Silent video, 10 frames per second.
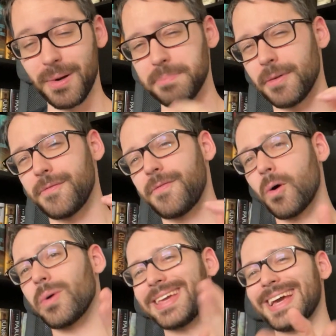But
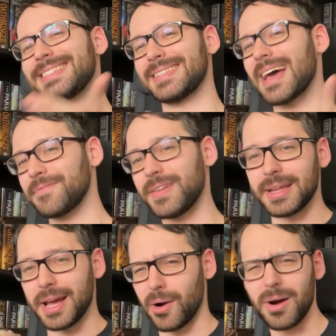before we get to that
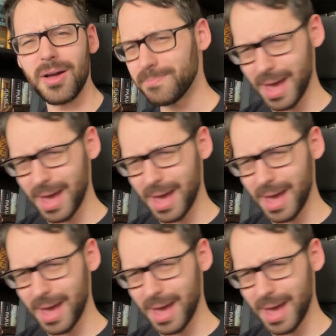video,